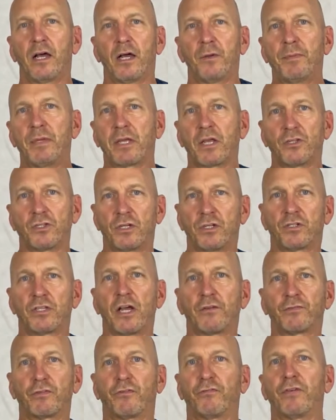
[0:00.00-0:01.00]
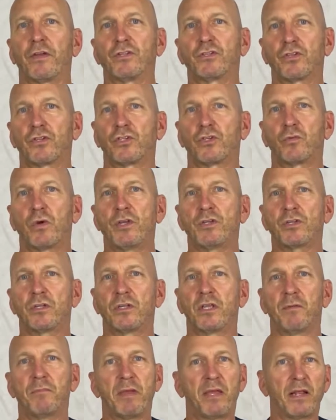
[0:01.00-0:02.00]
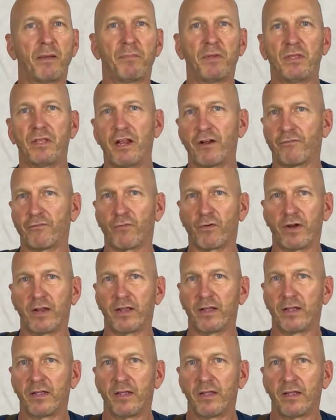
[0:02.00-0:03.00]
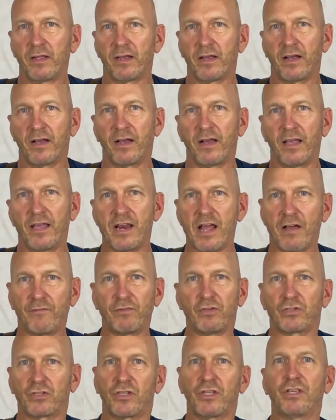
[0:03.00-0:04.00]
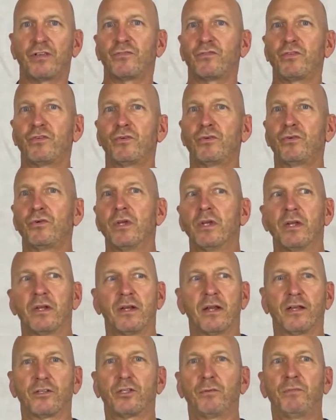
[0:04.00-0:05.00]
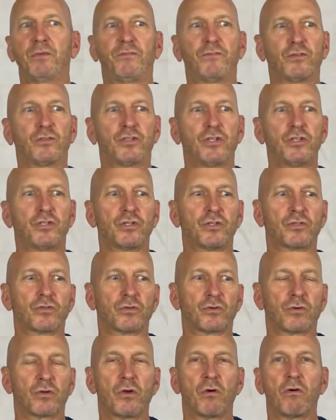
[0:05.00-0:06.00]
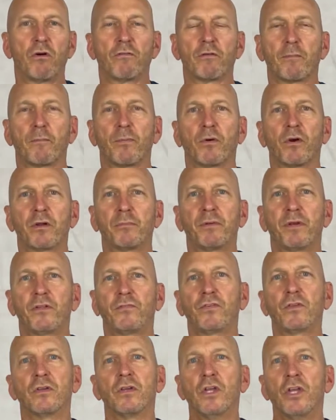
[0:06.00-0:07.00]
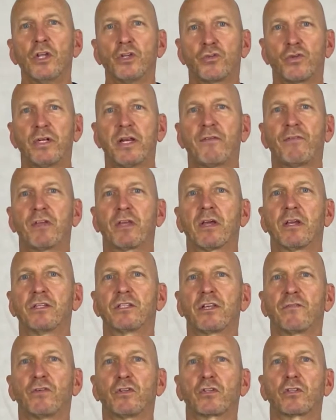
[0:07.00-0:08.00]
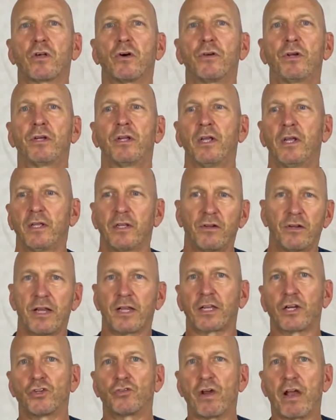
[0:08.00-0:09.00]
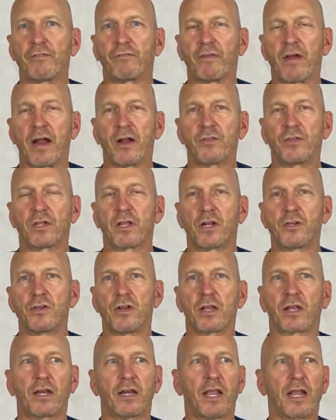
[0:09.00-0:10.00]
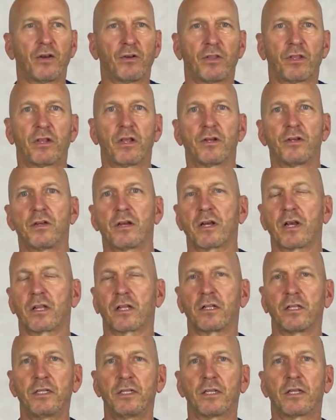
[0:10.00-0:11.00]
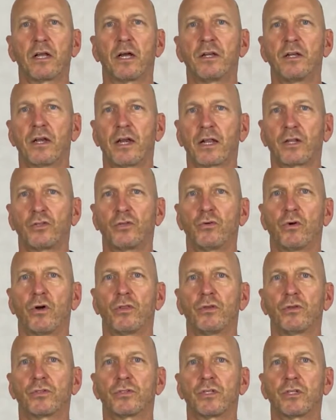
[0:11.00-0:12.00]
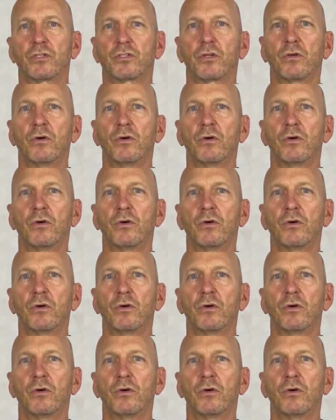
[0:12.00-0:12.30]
Because in a self-defense situation, it may not be there for you. And obviously, if you, not to be facetious or go overboard, but if you treat every gun as if it's loaded, you're not going to dry fire the gun, you're not going to handle the gun, you're not going to clean the gun, you're not going to do all those things.